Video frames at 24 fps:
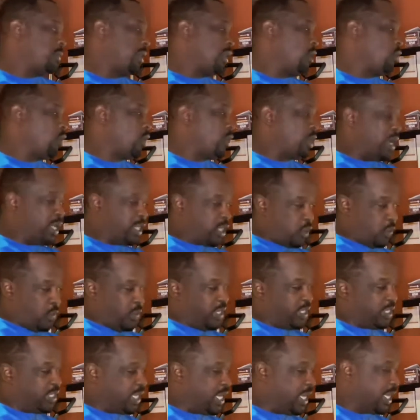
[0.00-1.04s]
And we're at 3
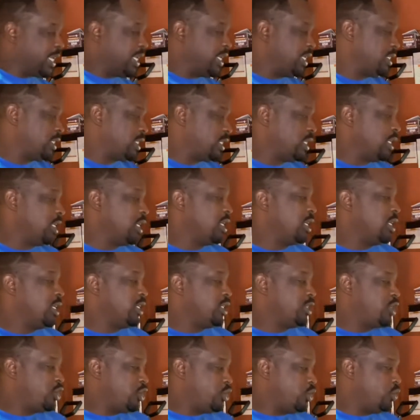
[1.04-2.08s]
seconds,
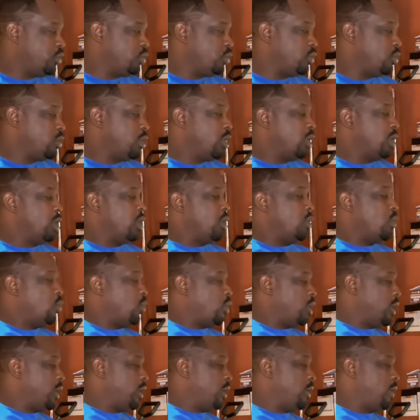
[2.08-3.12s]
2,
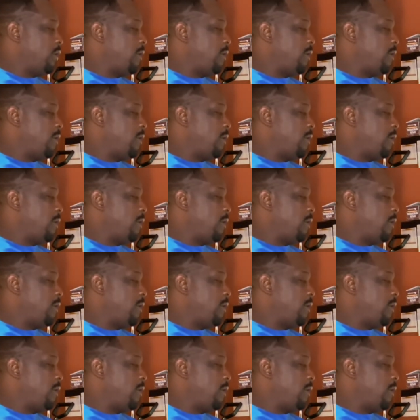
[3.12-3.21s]
1.